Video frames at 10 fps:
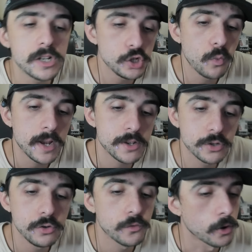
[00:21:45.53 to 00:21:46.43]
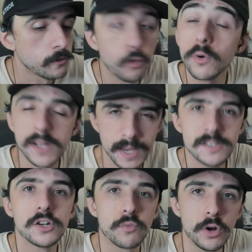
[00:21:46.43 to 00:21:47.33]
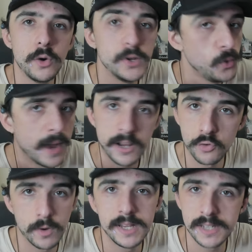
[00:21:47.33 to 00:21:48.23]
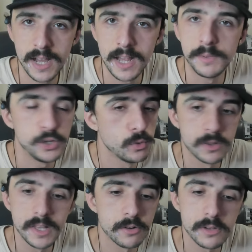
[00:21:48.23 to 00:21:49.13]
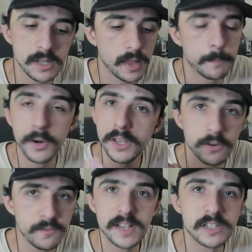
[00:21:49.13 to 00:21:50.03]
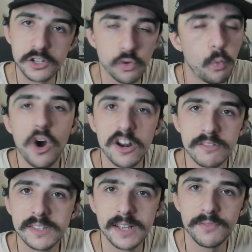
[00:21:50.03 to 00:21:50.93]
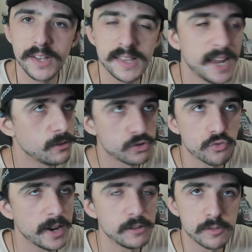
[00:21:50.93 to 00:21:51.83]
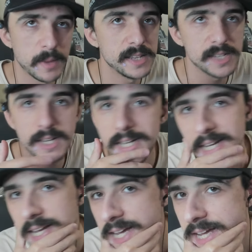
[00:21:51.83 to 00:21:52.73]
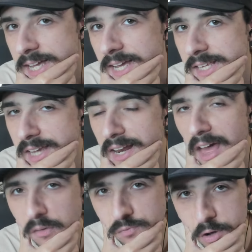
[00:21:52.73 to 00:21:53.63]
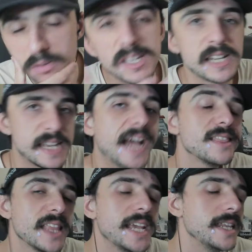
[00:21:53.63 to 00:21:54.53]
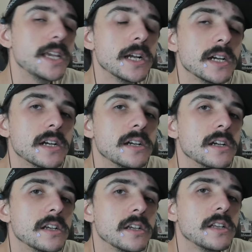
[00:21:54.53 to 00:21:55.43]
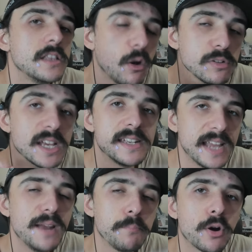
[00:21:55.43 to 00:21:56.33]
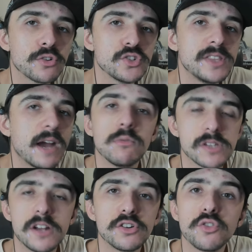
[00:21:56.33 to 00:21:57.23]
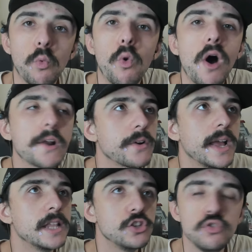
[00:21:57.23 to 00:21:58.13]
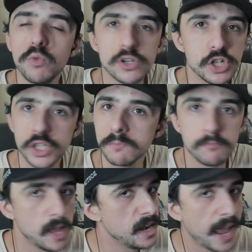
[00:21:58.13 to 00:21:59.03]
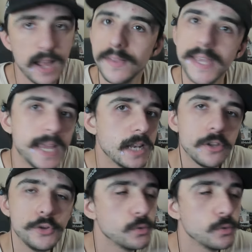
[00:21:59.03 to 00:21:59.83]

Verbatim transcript: you went to for four days in a row and you had a great time and you were literally like putting your face under the water and stuff like that. It was great. It was amazing. Yeah, that there was a dead lady. There was a dead person that was under the water and you were just inhaling it. You